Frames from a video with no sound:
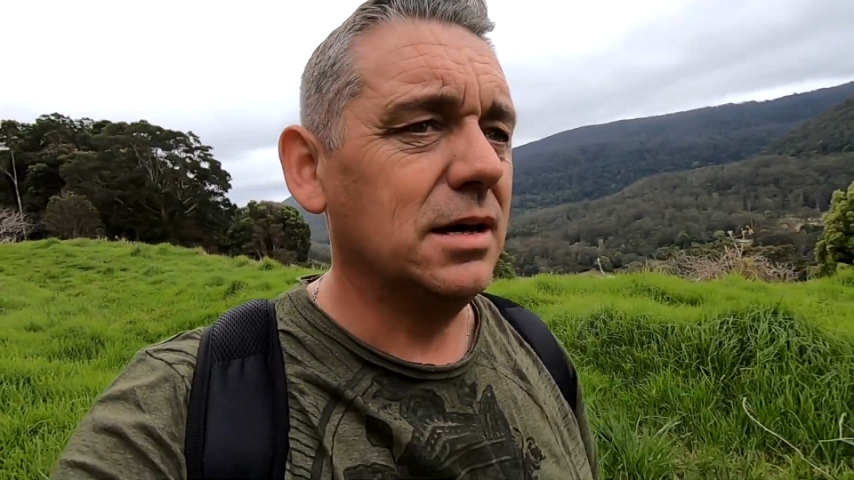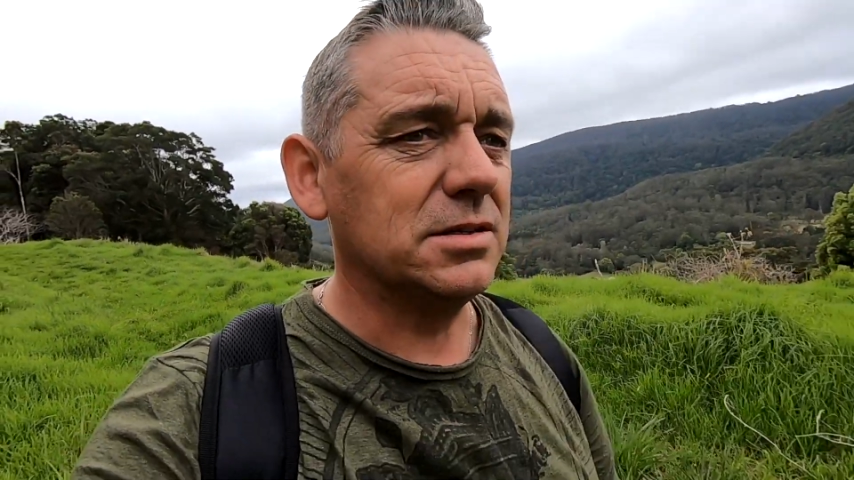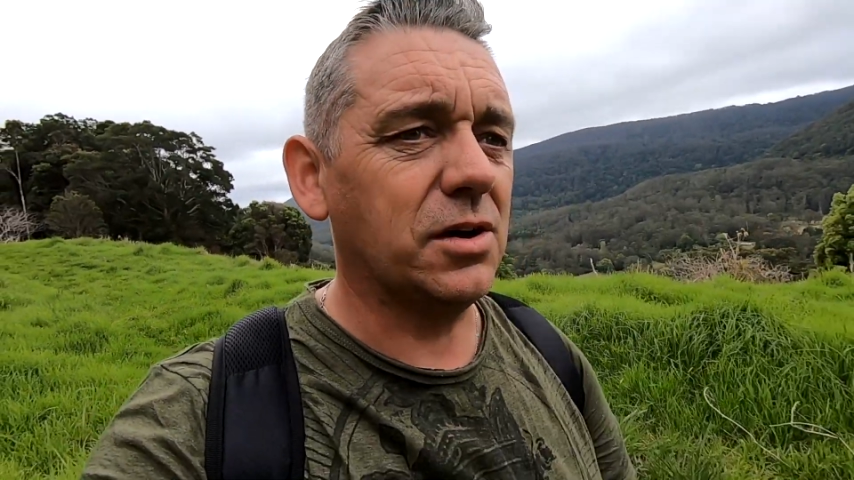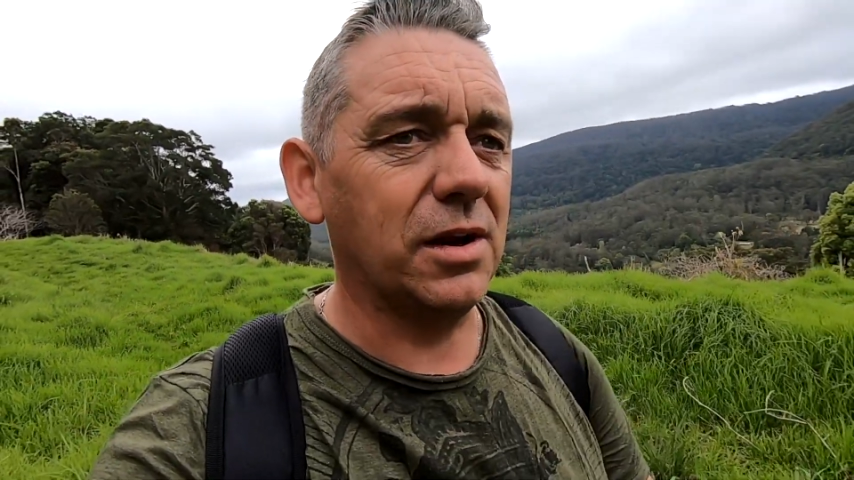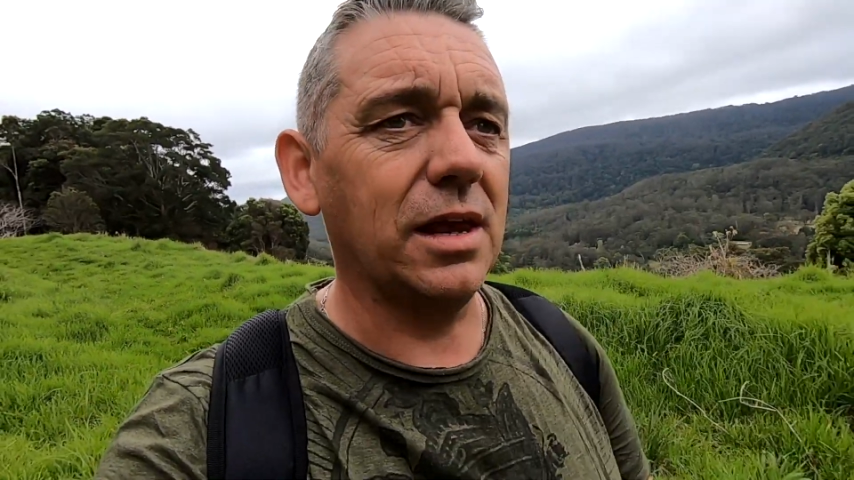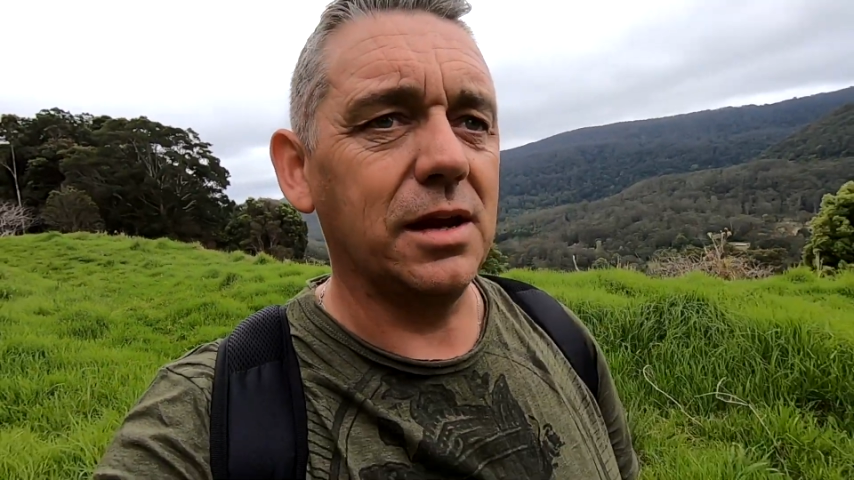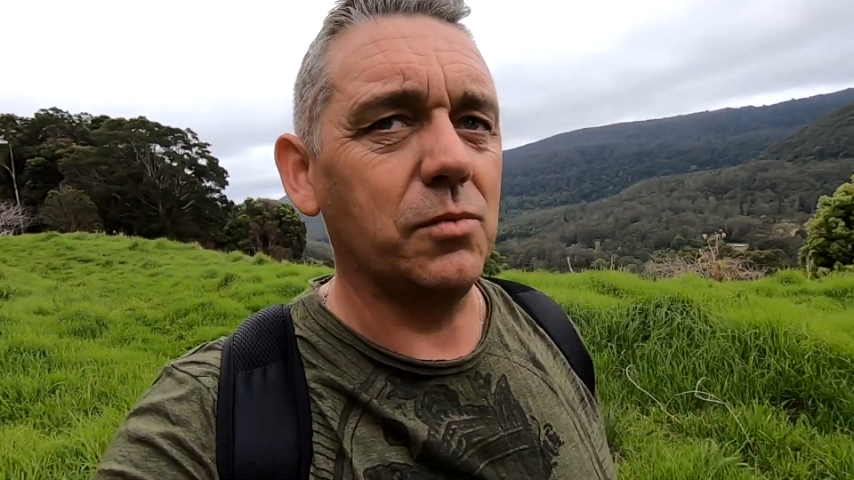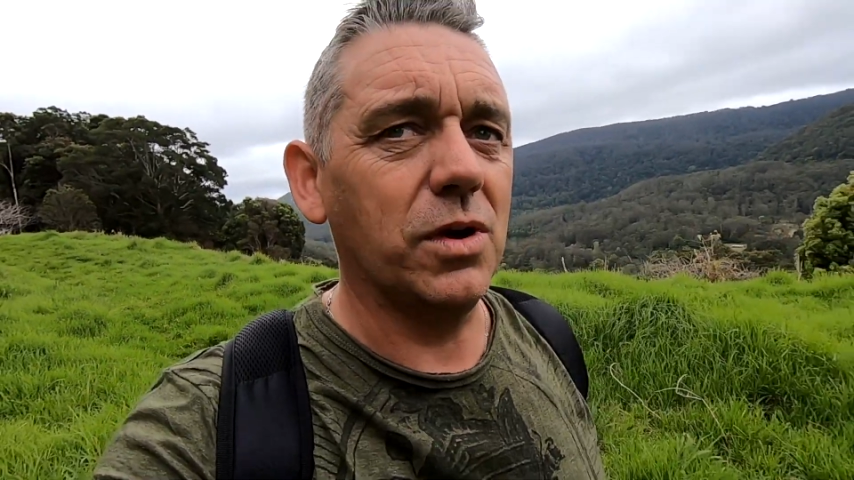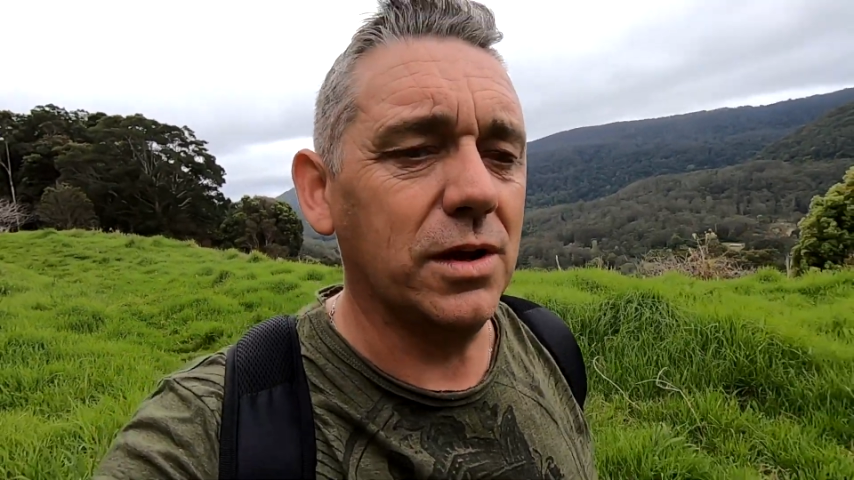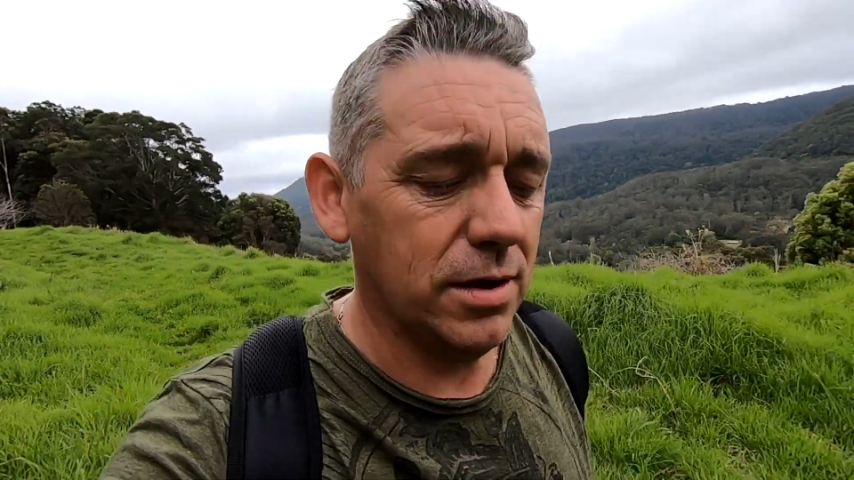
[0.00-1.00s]
It's hardly any
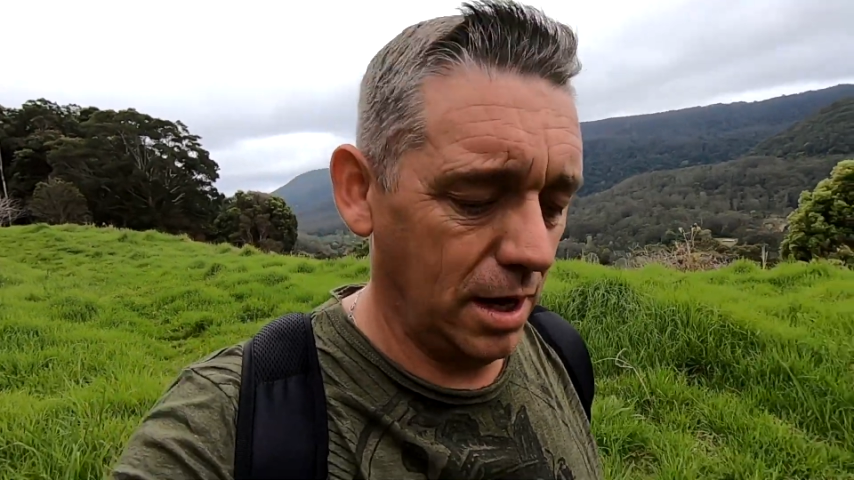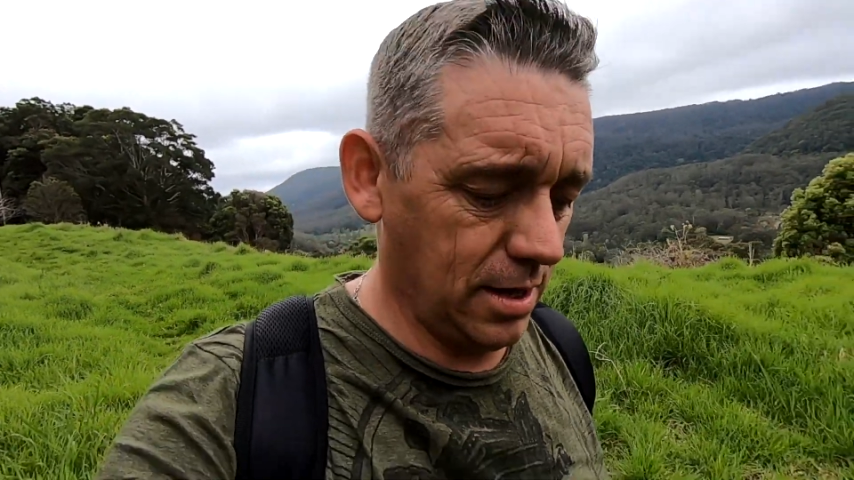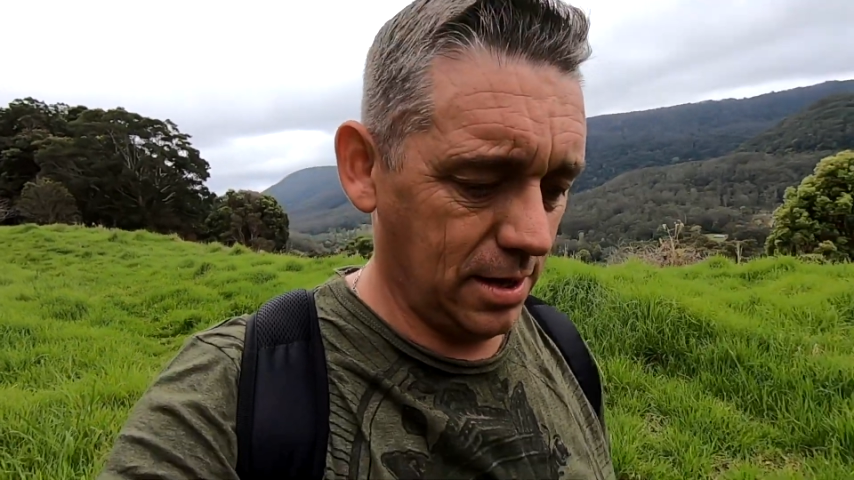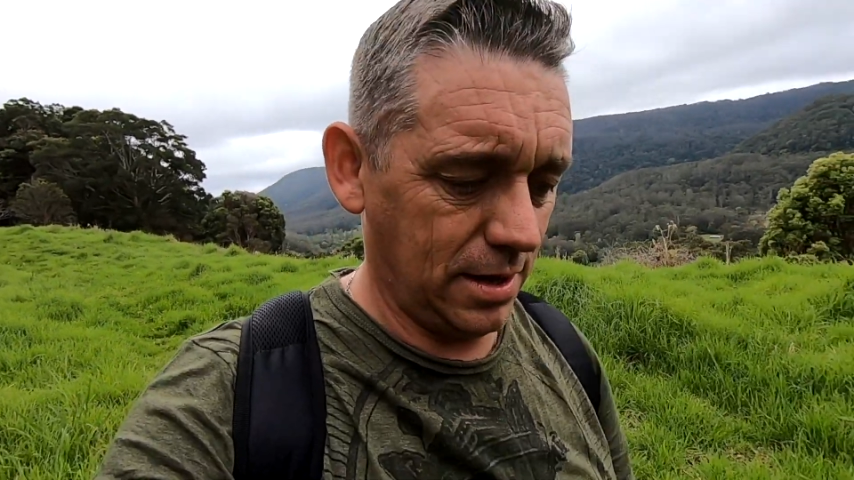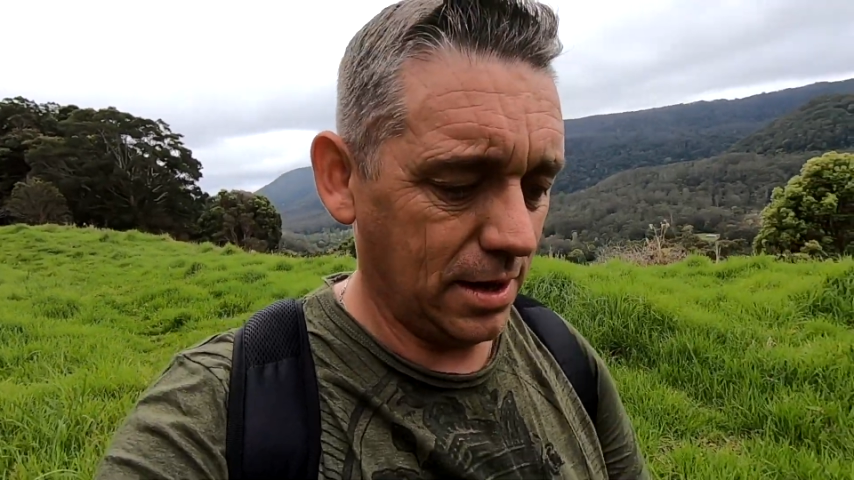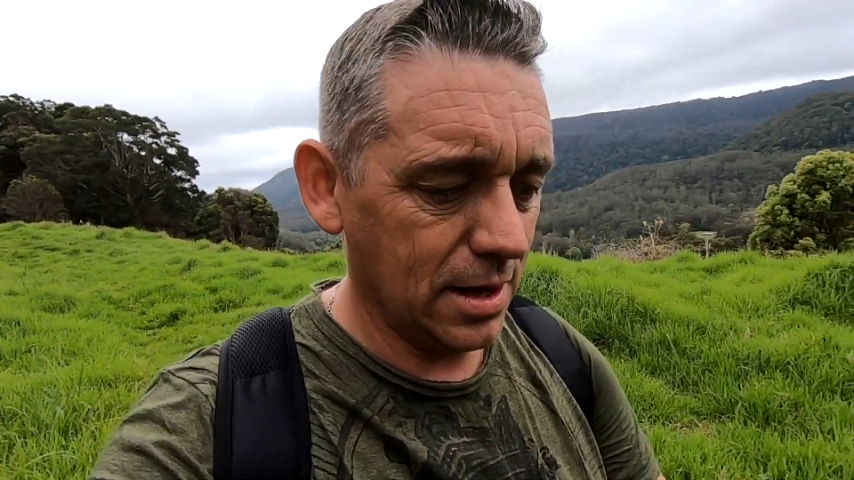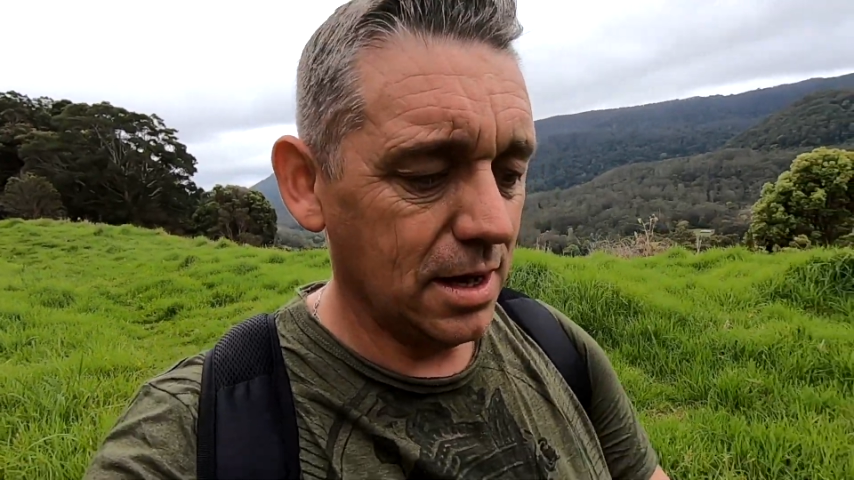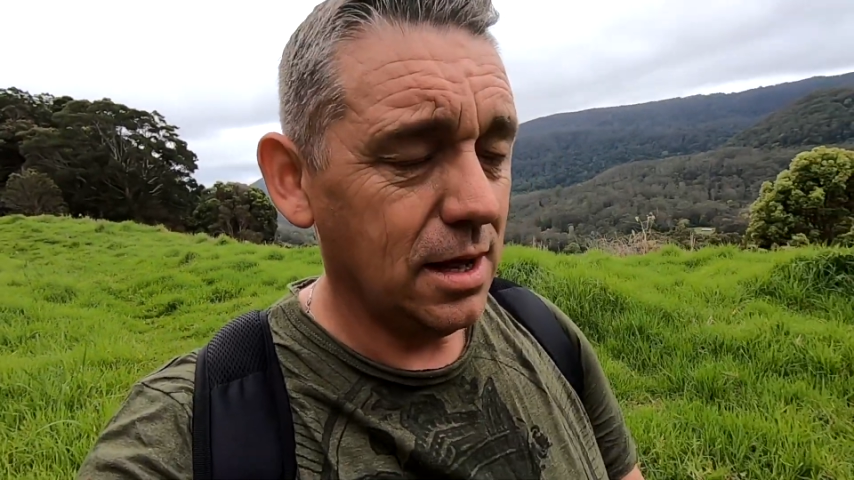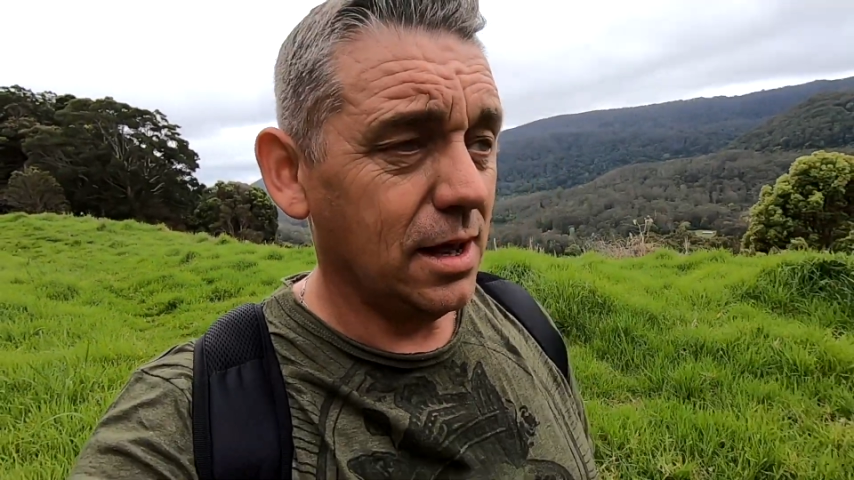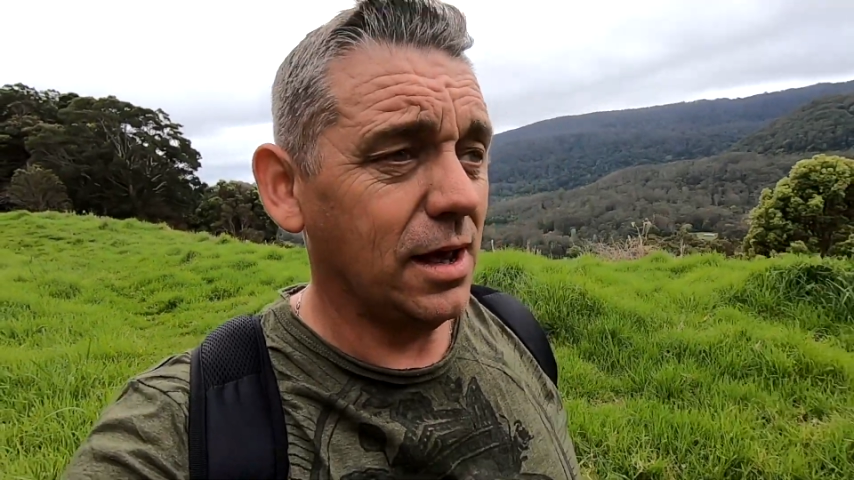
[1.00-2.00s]
wind
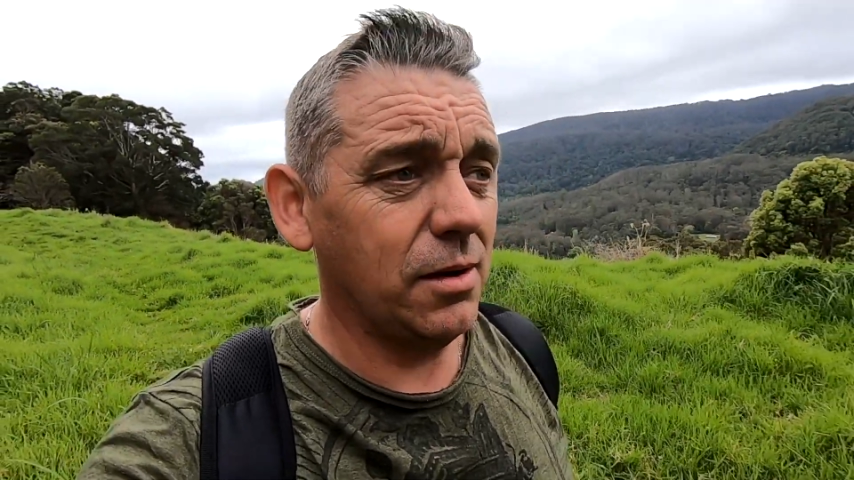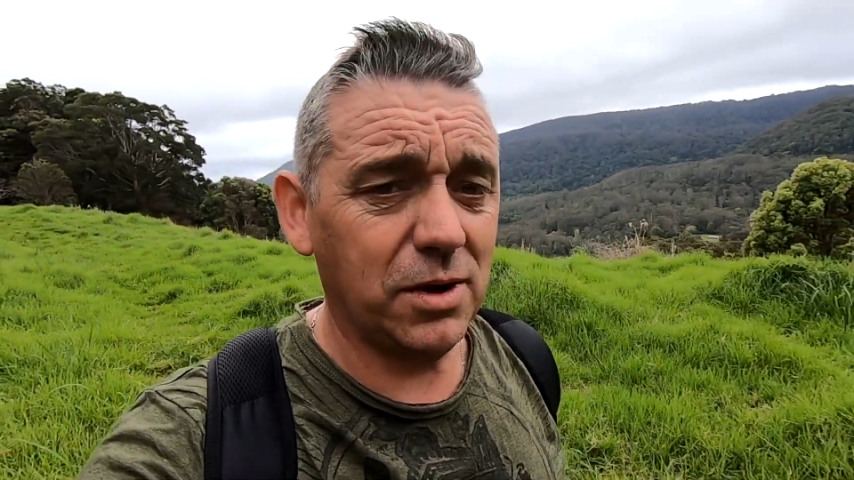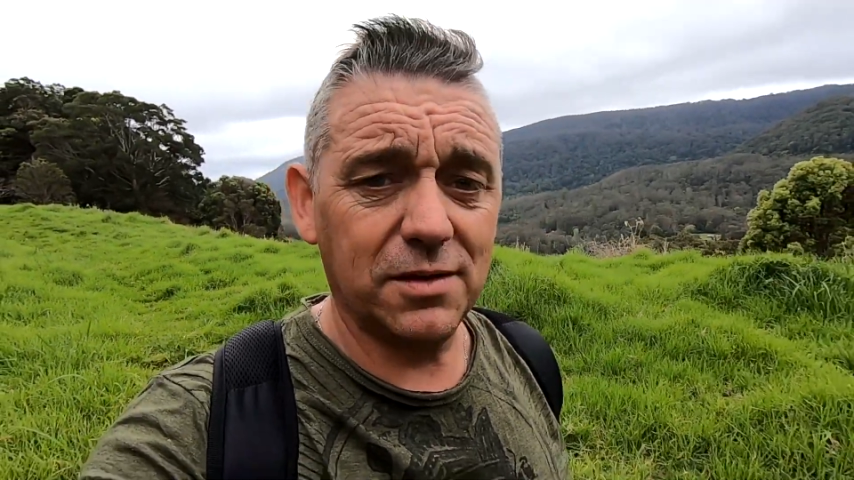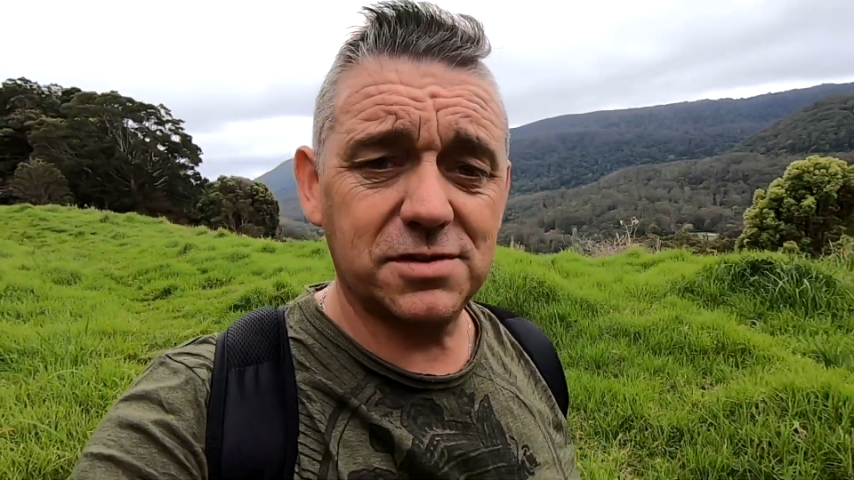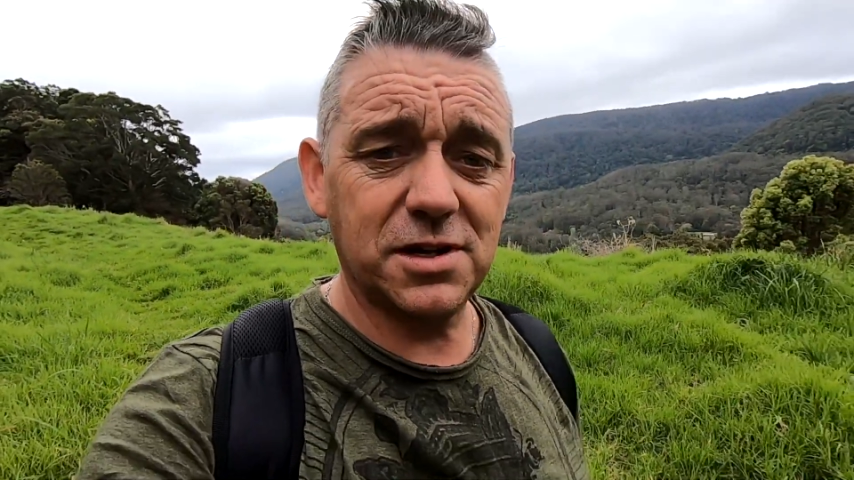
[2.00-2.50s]
and we have